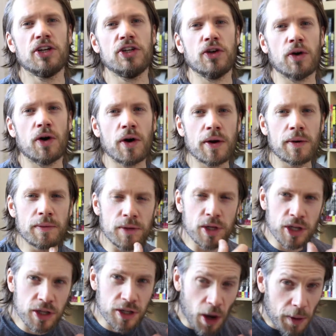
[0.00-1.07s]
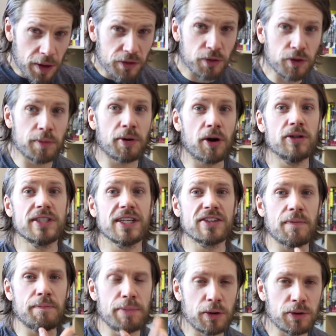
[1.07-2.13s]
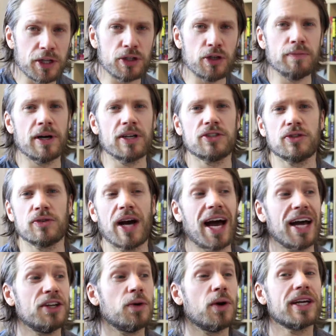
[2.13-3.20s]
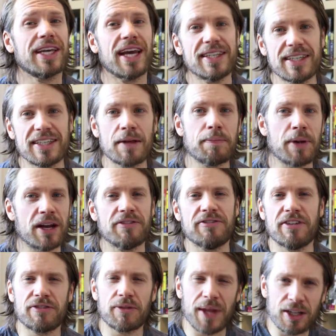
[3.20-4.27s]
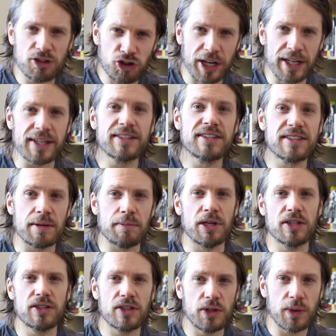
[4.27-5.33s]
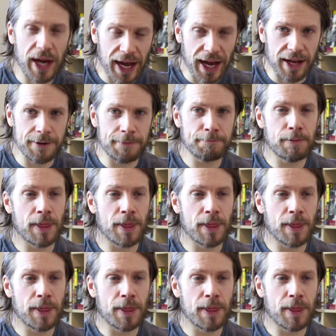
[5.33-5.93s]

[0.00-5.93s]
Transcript: you're going through the process of building new muscle, and you're getting the benefit from that training stimulus that you had.